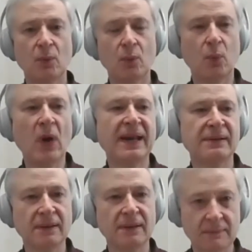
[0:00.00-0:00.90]

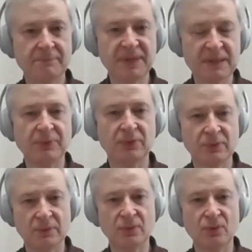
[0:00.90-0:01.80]
when
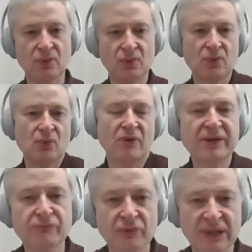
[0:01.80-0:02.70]
people who are
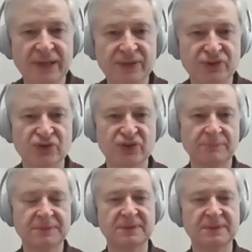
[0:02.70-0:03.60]
in
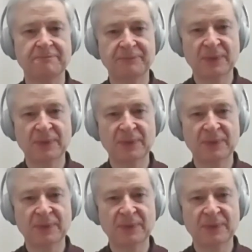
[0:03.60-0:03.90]
relationships